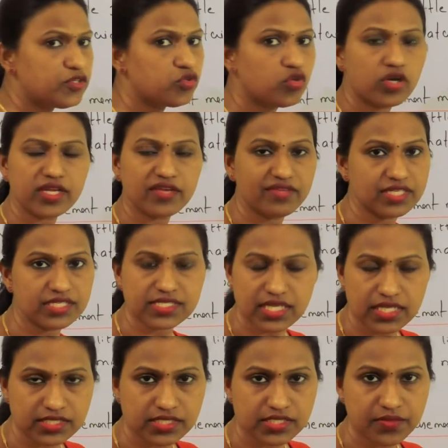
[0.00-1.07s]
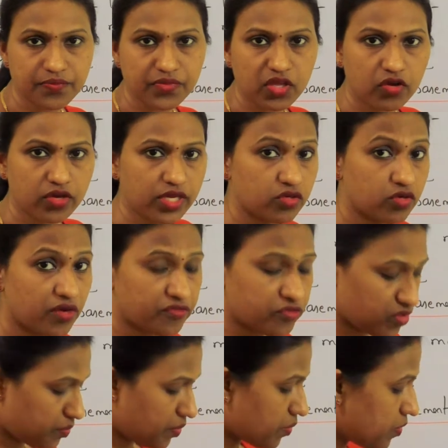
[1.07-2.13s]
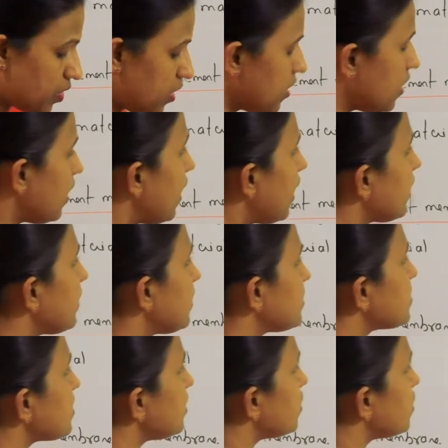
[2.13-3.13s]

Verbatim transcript: do not have any cells. Okay, you have to remember it is a